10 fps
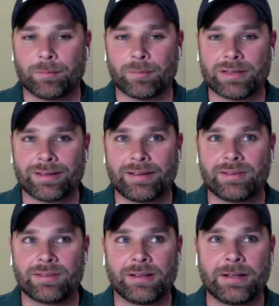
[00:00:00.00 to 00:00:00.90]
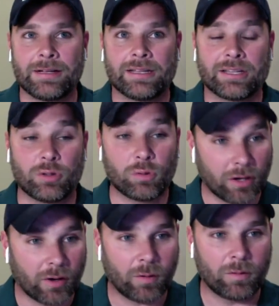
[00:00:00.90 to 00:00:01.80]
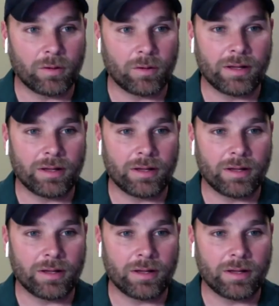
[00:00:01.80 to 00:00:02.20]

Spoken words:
Because like you can go